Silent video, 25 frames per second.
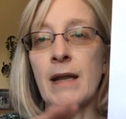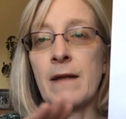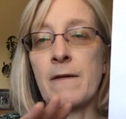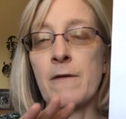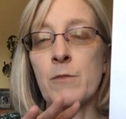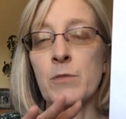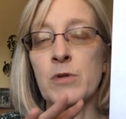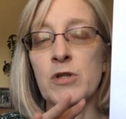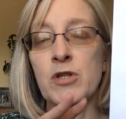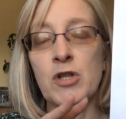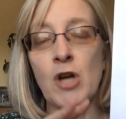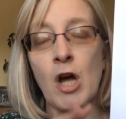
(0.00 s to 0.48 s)
and
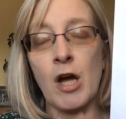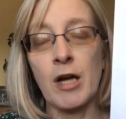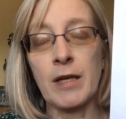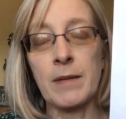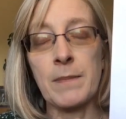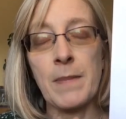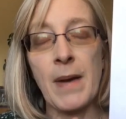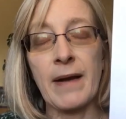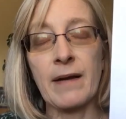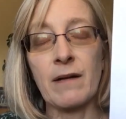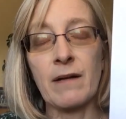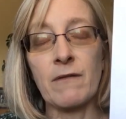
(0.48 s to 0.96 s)
I was
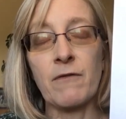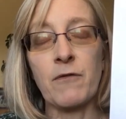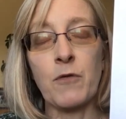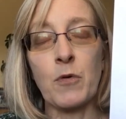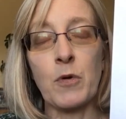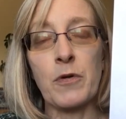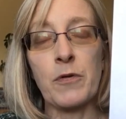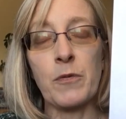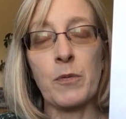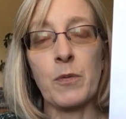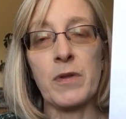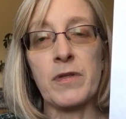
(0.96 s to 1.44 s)
talking back and
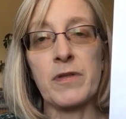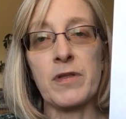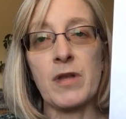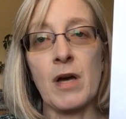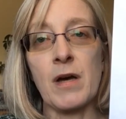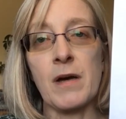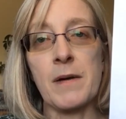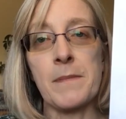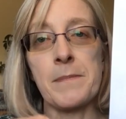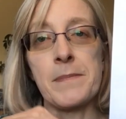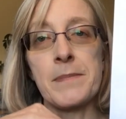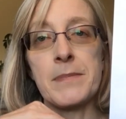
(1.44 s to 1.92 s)
forth with
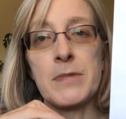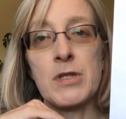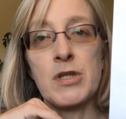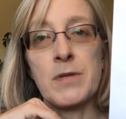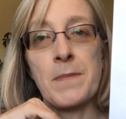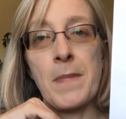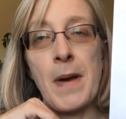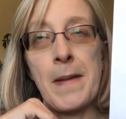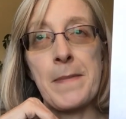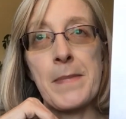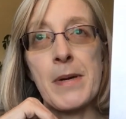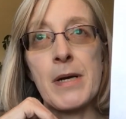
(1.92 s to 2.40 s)

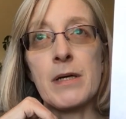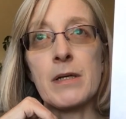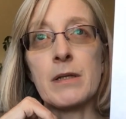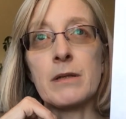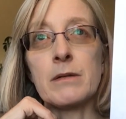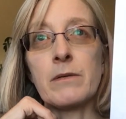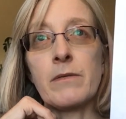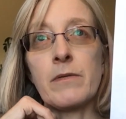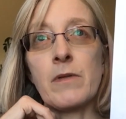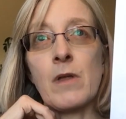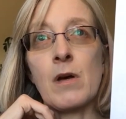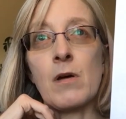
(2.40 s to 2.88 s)

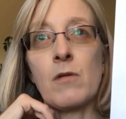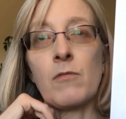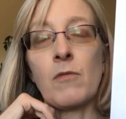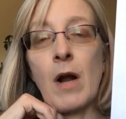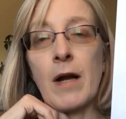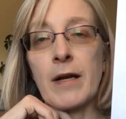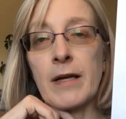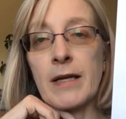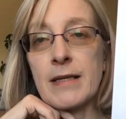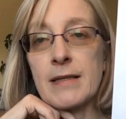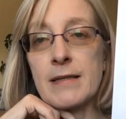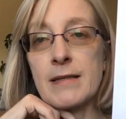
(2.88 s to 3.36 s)
Jemima, the
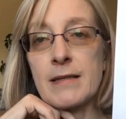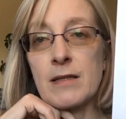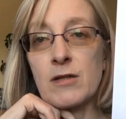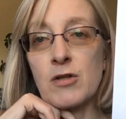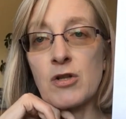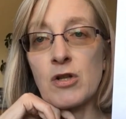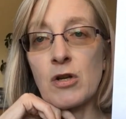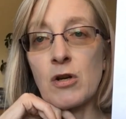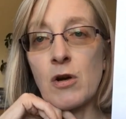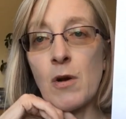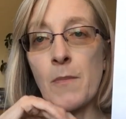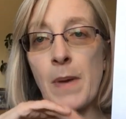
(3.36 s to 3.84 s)
rocking
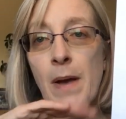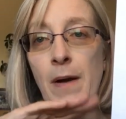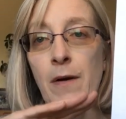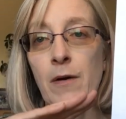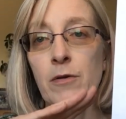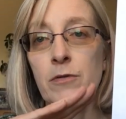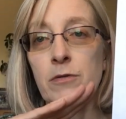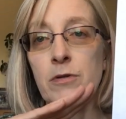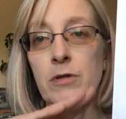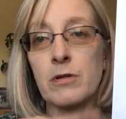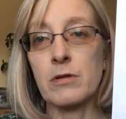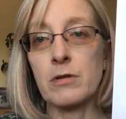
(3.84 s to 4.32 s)
stitcher,
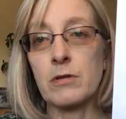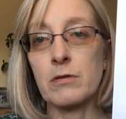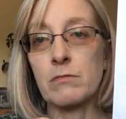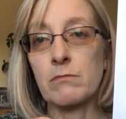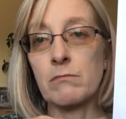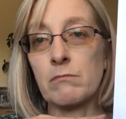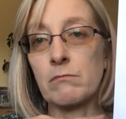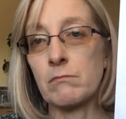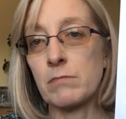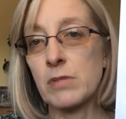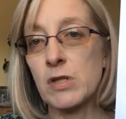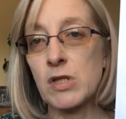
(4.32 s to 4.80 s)
about
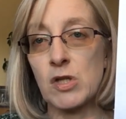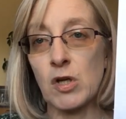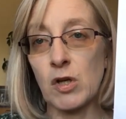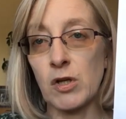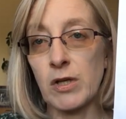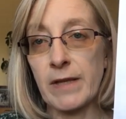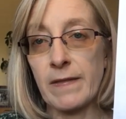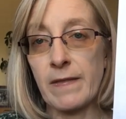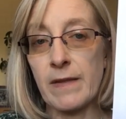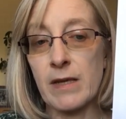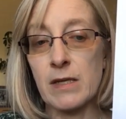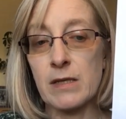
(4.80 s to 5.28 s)

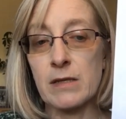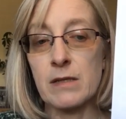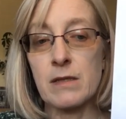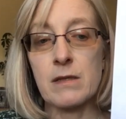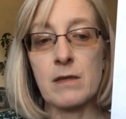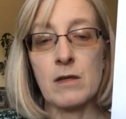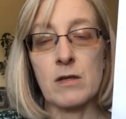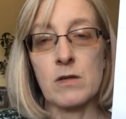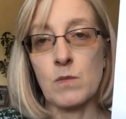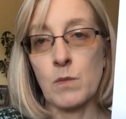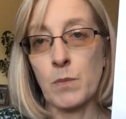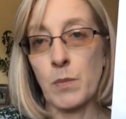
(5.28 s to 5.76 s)
starting
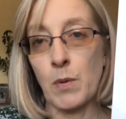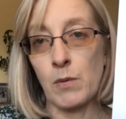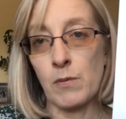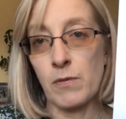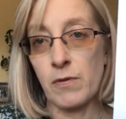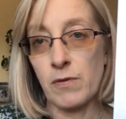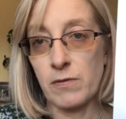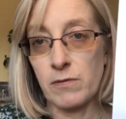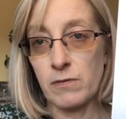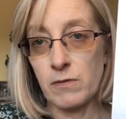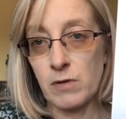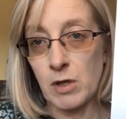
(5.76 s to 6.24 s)
this because we're
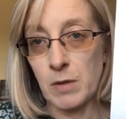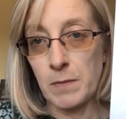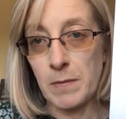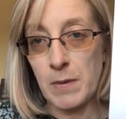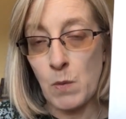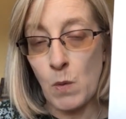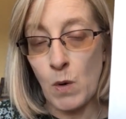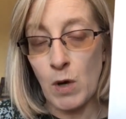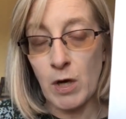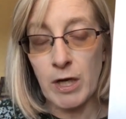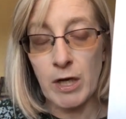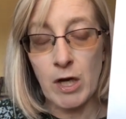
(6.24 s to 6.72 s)
both going to
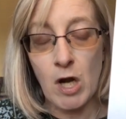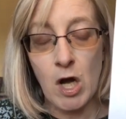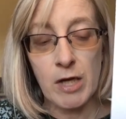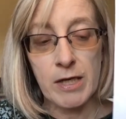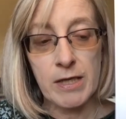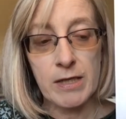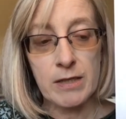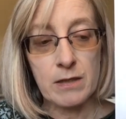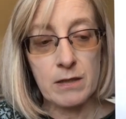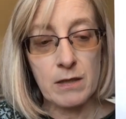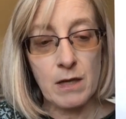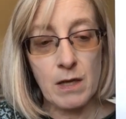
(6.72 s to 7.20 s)
be working
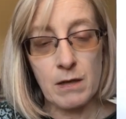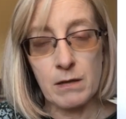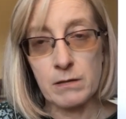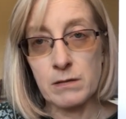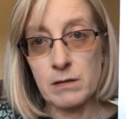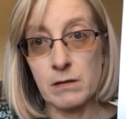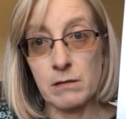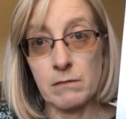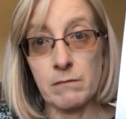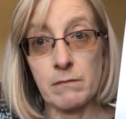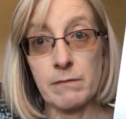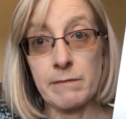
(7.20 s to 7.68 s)
on it
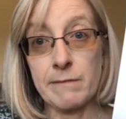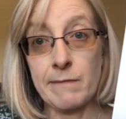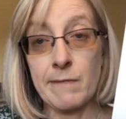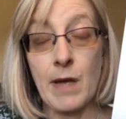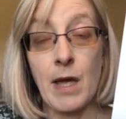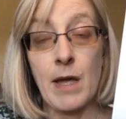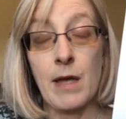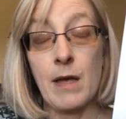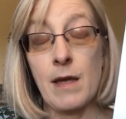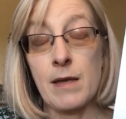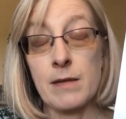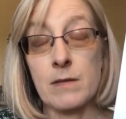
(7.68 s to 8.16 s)

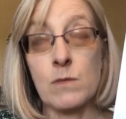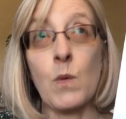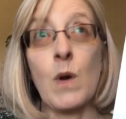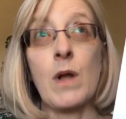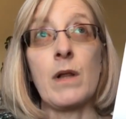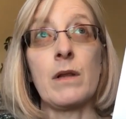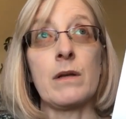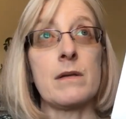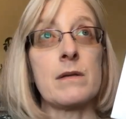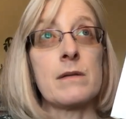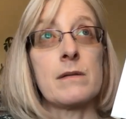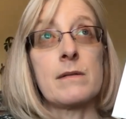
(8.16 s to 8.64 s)
as
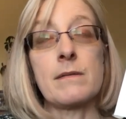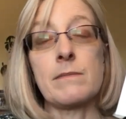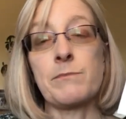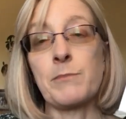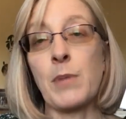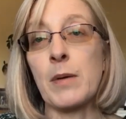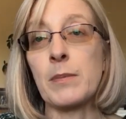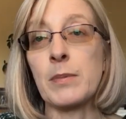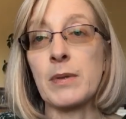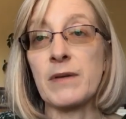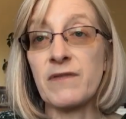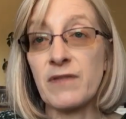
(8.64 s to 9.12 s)
well as
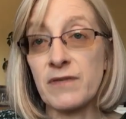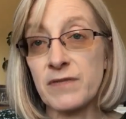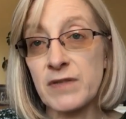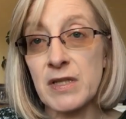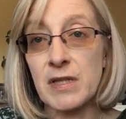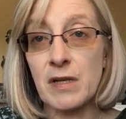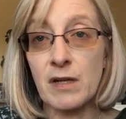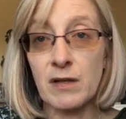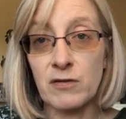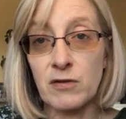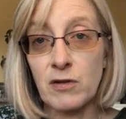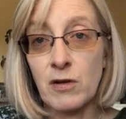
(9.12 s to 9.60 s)
probably
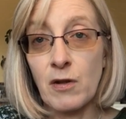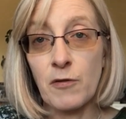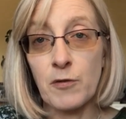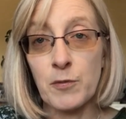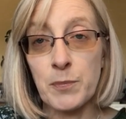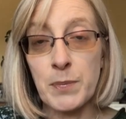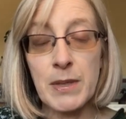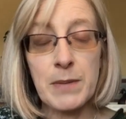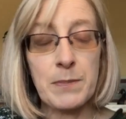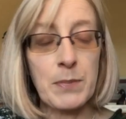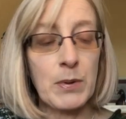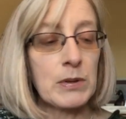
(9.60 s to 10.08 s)
1500
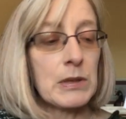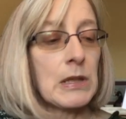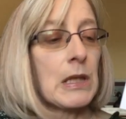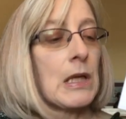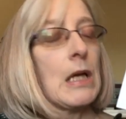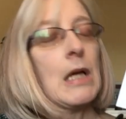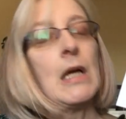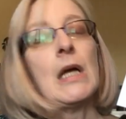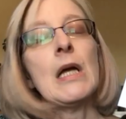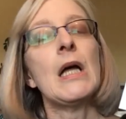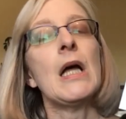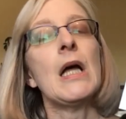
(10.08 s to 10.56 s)
other people